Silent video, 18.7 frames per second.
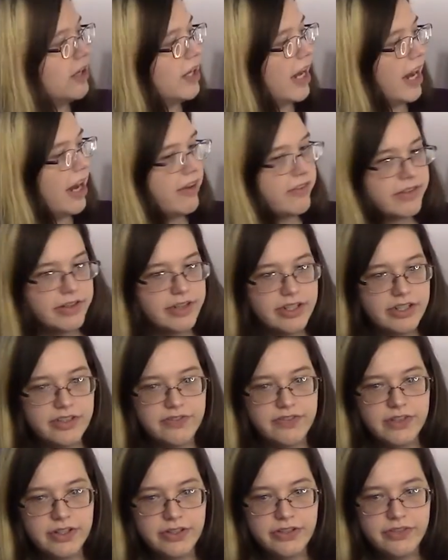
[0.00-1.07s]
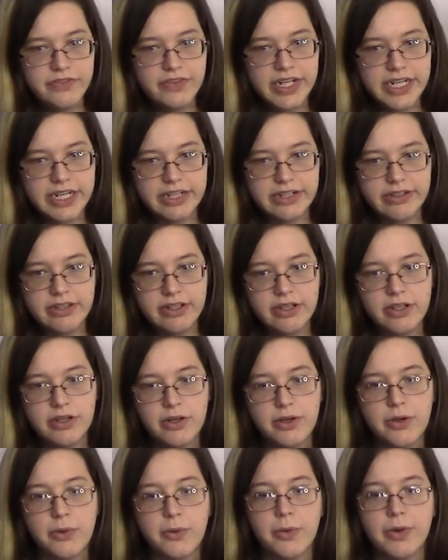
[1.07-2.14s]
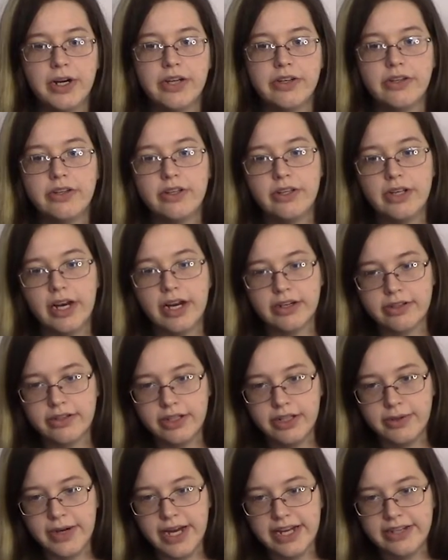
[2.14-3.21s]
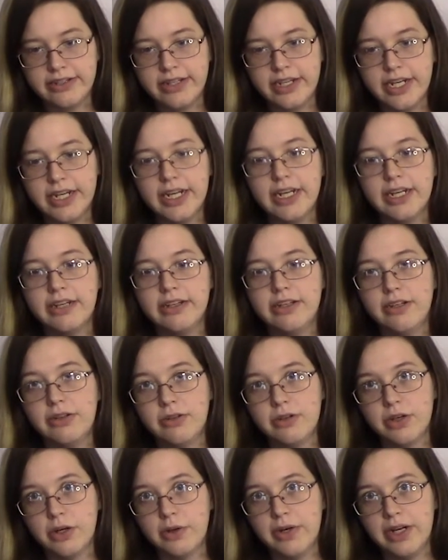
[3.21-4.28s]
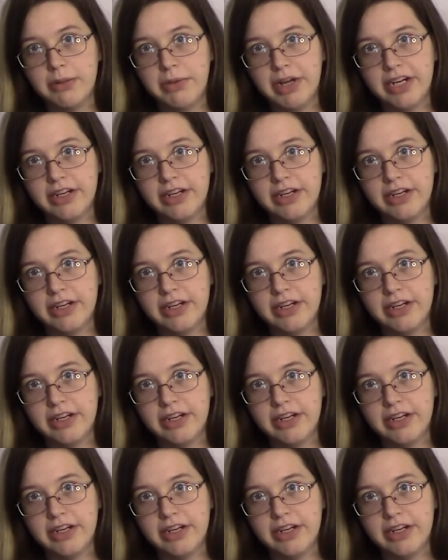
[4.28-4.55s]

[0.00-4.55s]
After this first phase, where oxaloacetate and acetyl-CoA